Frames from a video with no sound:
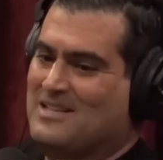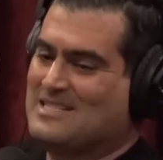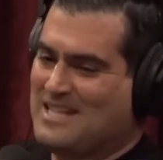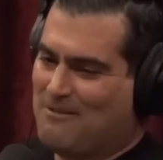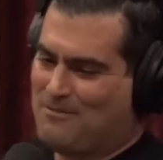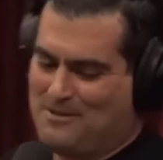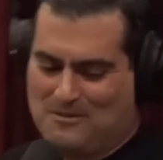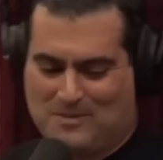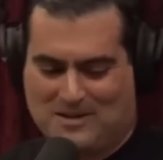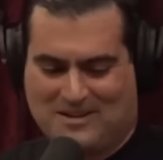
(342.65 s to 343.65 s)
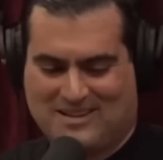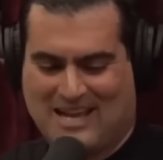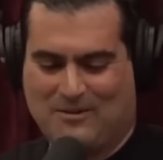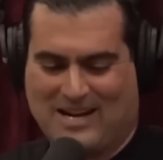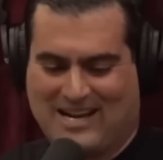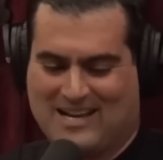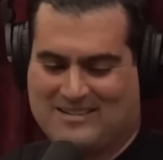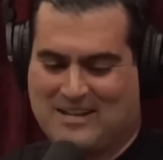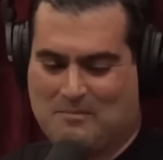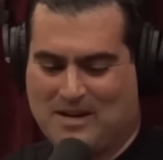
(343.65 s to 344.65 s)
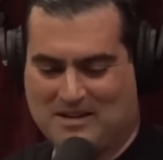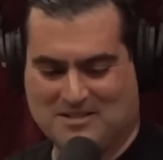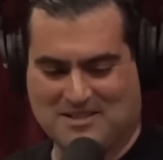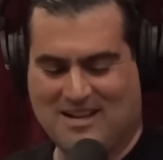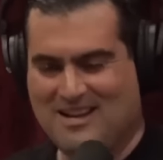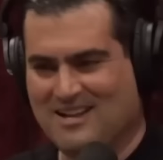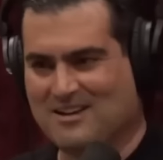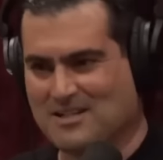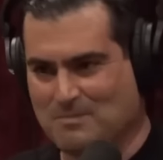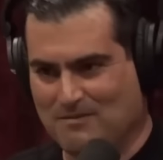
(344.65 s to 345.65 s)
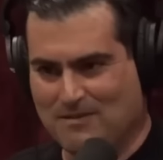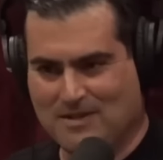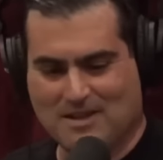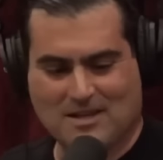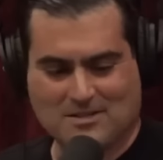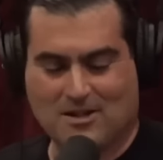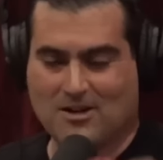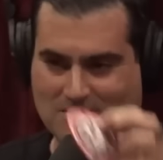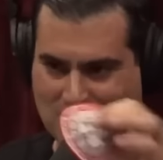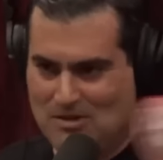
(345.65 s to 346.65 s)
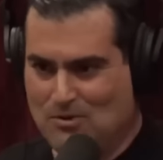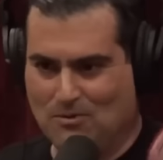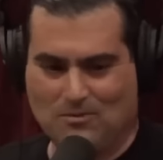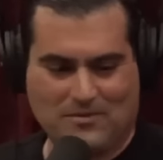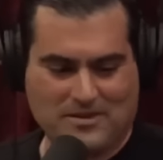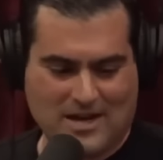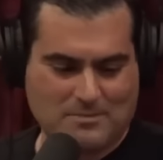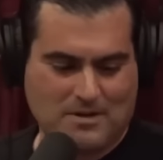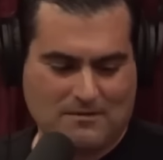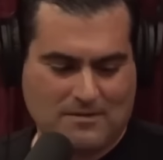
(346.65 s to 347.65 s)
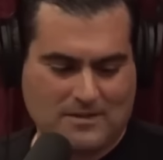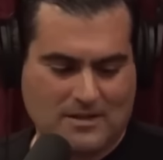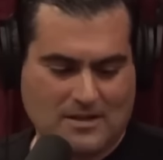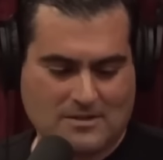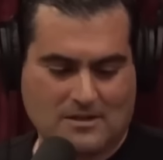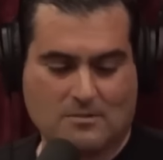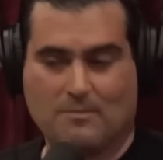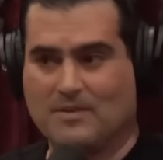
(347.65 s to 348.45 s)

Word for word: That's not for you, but that one I got to take back because that cost me fifty thousand. That cost you, the taxpayer, fifty thousand. Wow!